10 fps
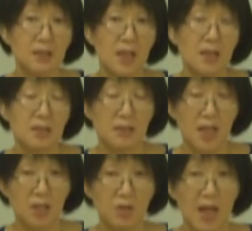Celtic
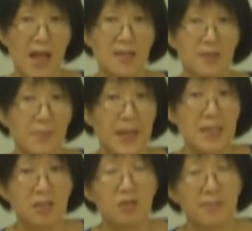language as a
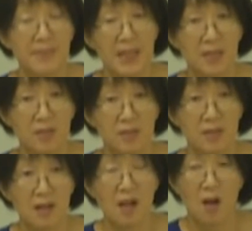mainstream
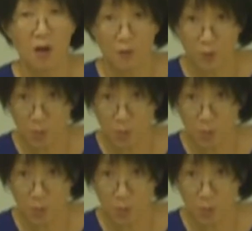language? Of